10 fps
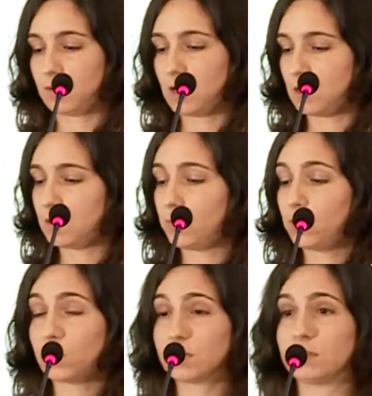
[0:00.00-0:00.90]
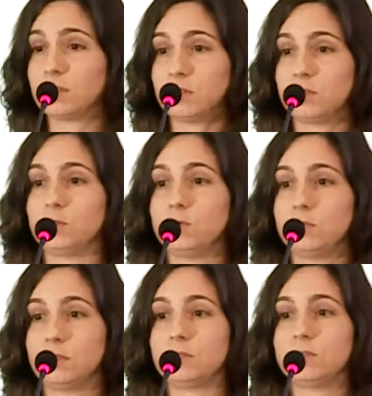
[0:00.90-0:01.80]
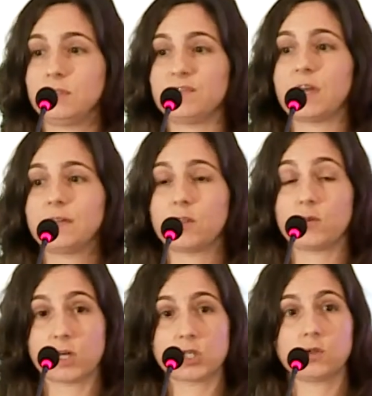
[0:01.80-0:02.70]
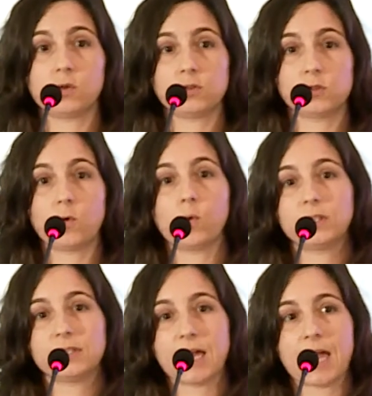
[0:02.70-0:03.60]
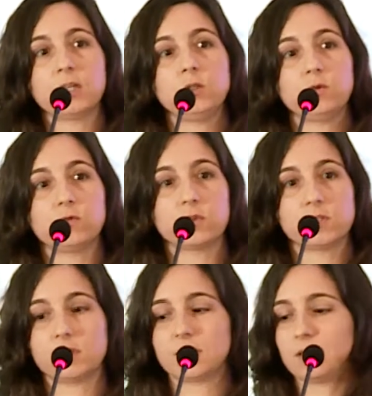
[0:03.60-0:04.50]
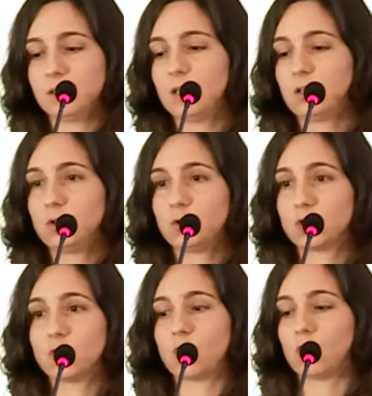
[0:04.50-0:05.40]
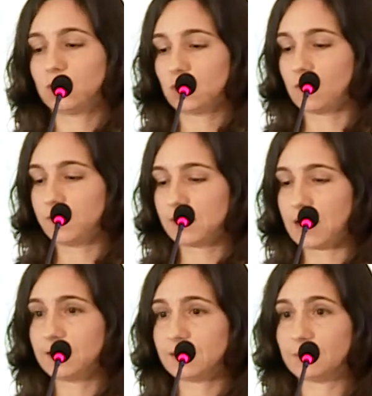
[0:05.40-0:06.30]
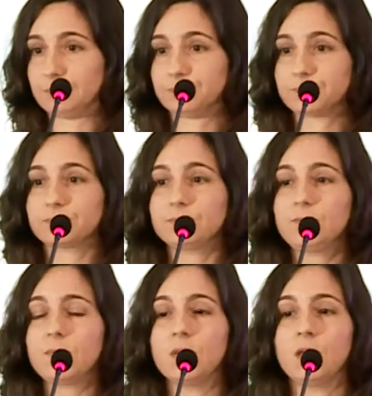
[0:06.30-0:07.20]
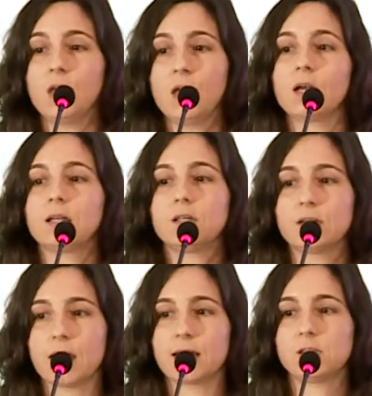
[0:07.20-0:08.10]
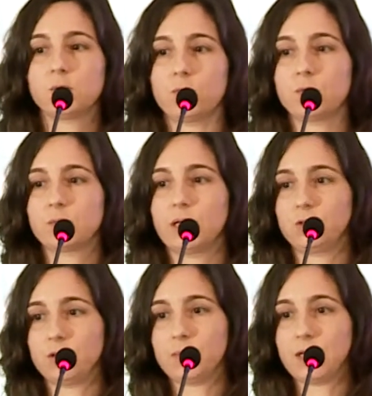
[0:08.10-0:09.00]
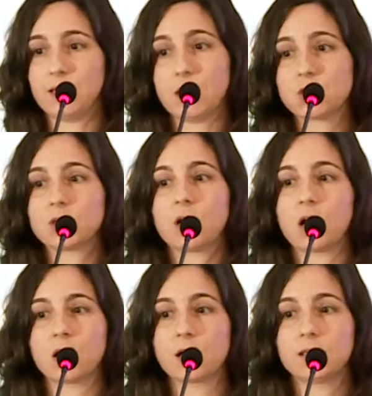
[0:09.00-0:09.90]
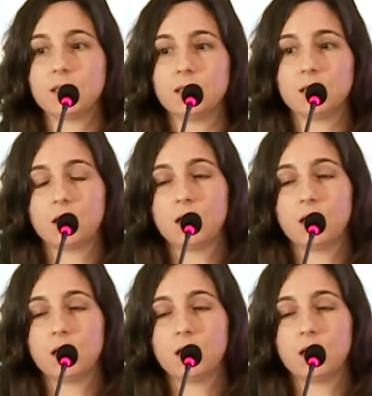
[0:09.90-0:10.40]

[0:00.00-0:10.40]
important to define the threshold. So what can you versus you should not offset. Clear guidance with respect to the mitigation hierarchy,